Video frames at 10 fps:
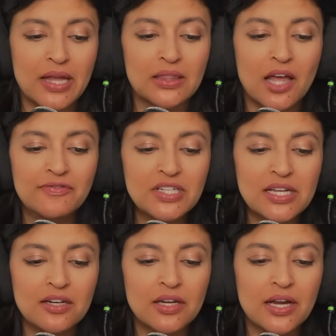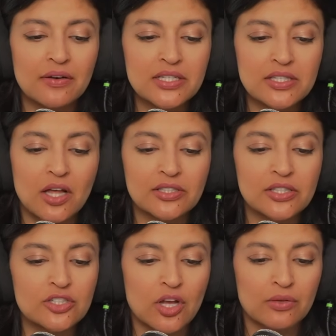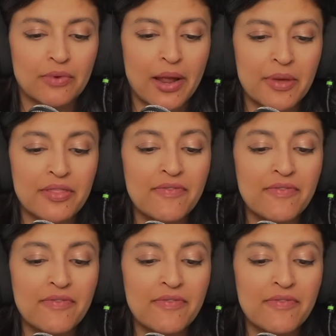I'd love to hear Garey's thoughts on Dollarama.